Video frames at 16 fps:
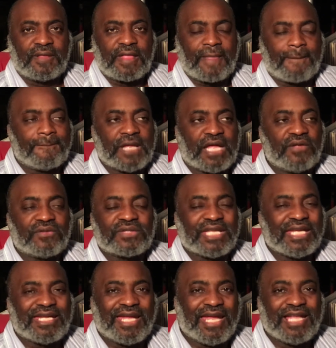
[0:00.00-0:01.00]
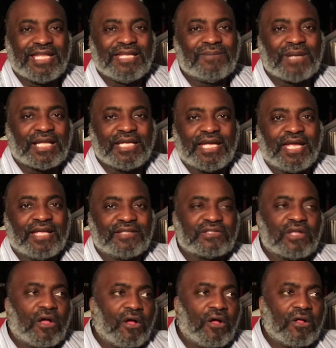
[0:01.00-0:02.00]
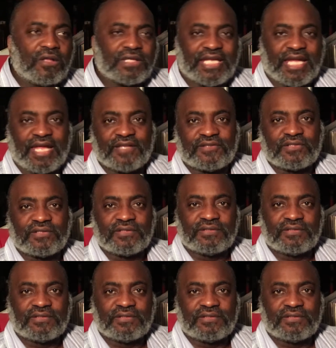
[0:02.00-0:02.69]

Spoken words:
I don't think anybody has all the answers.